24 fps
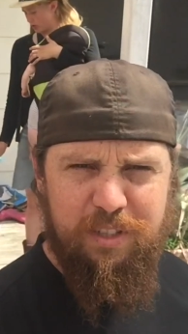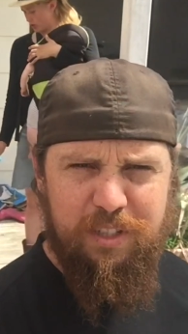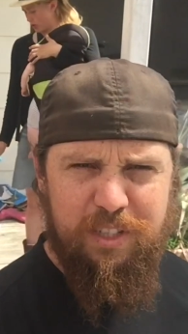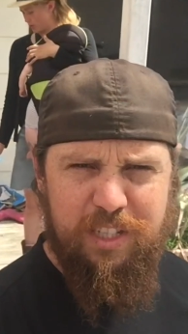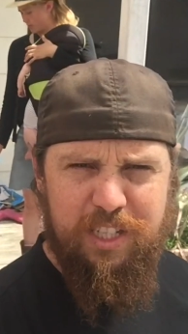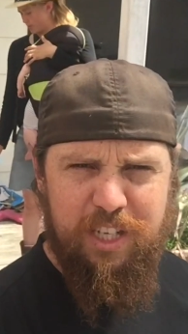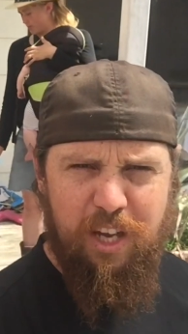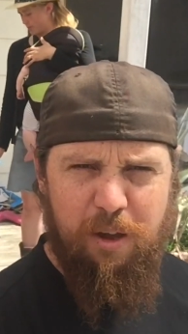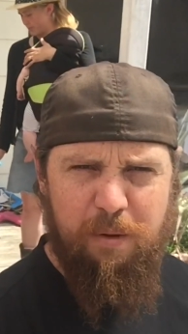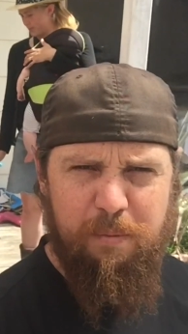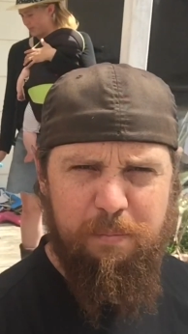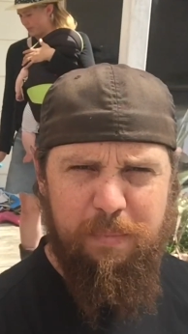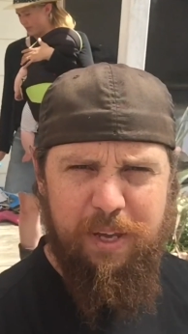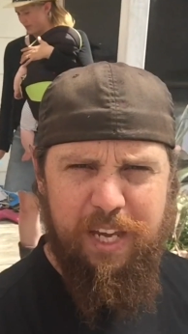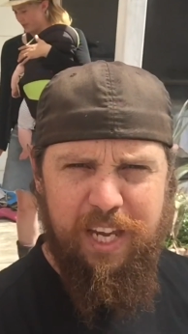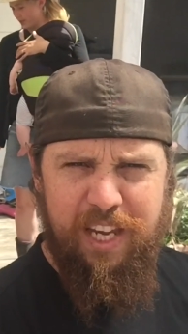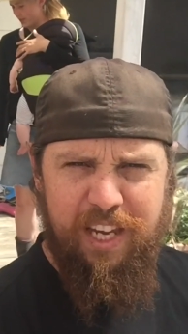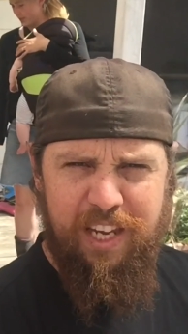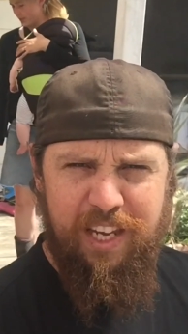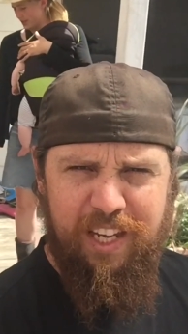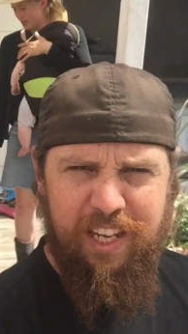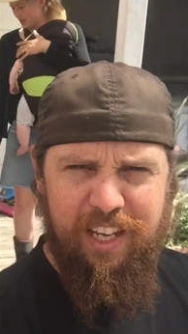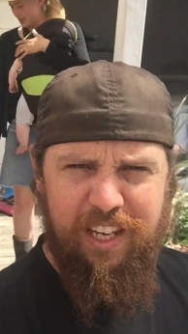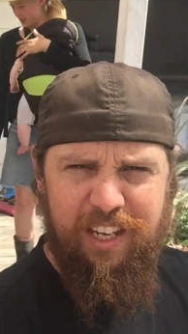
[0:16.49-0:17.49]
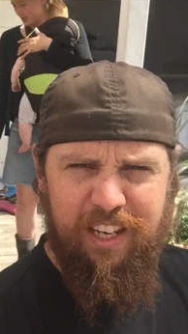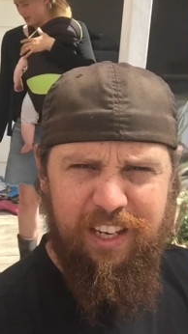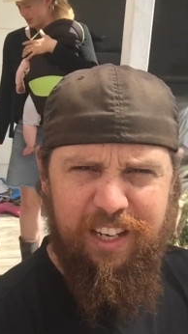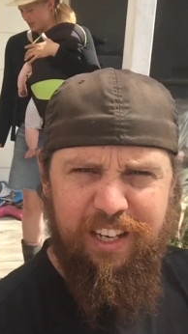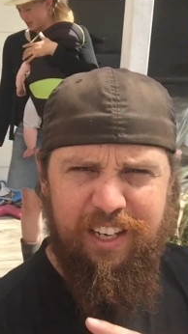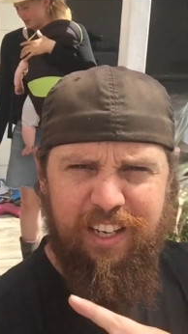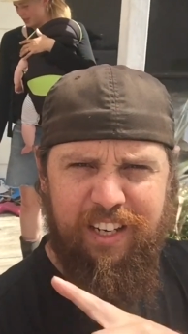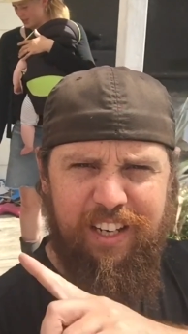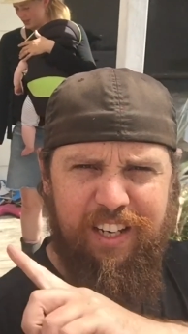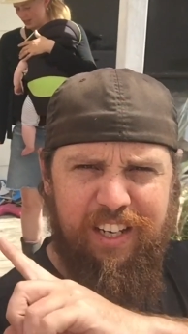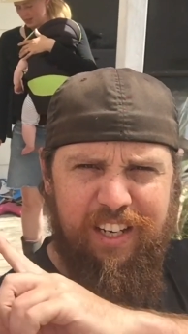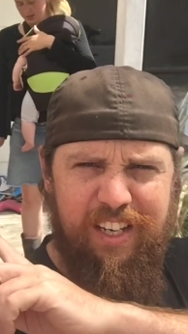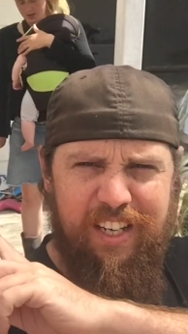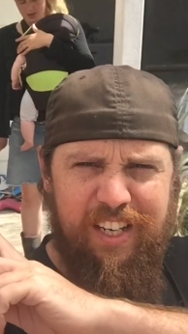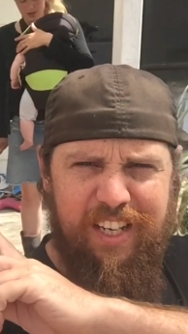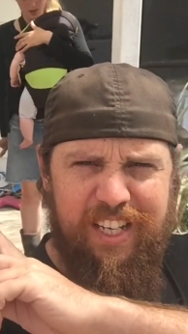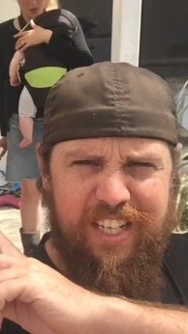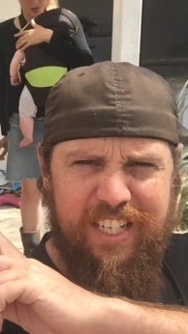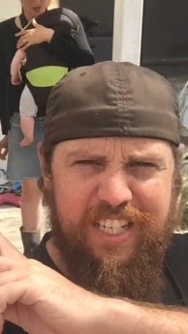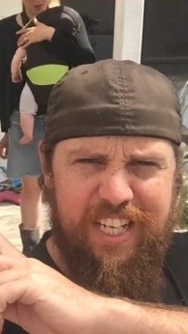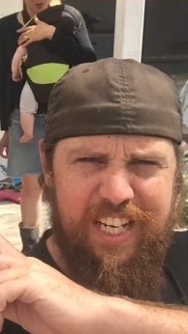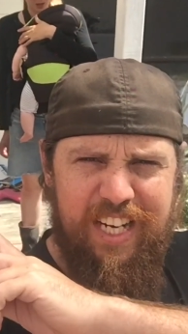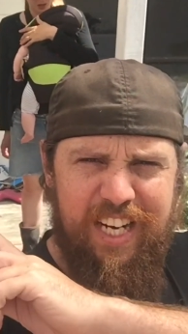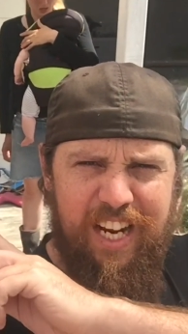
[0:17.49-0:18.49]
So me,
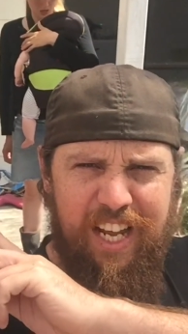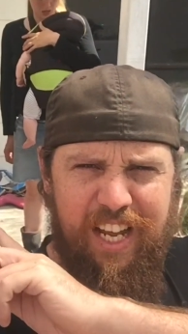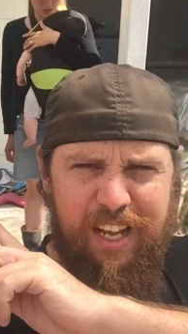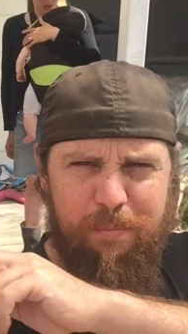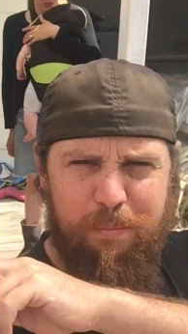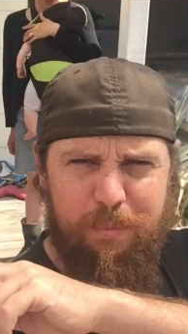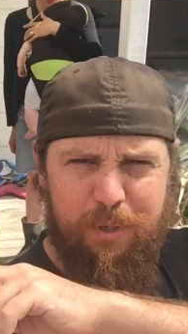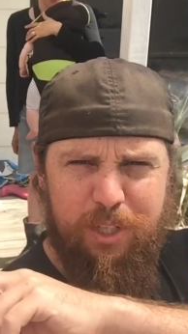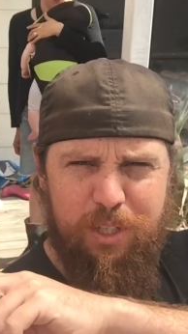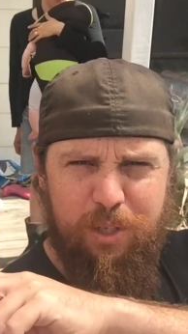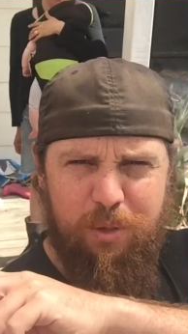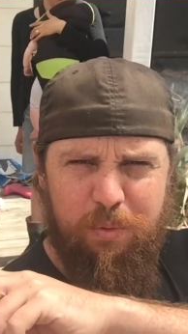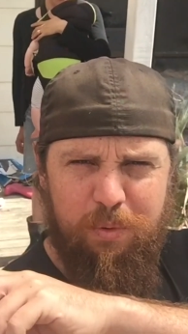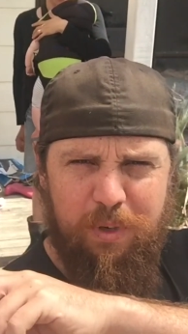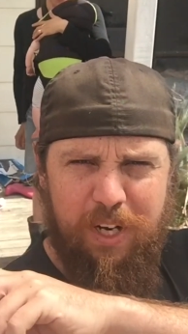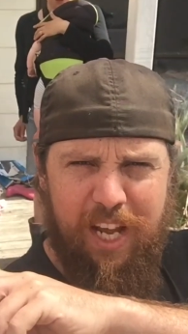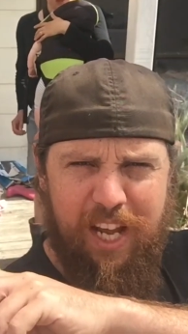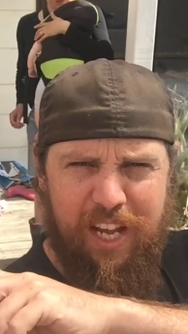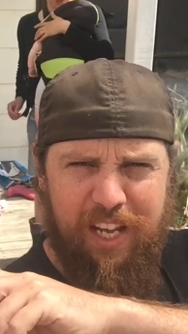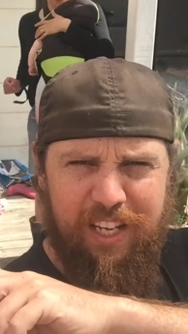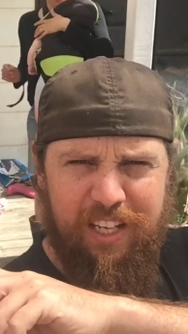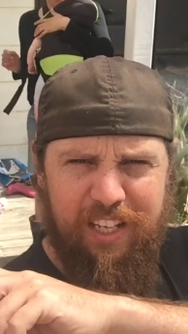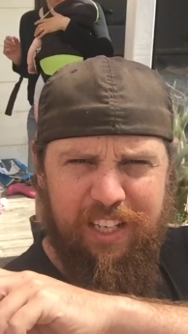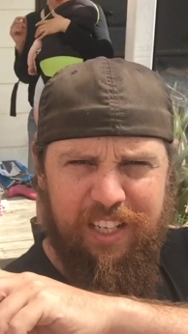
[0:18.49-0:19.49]
Dina and Matilda,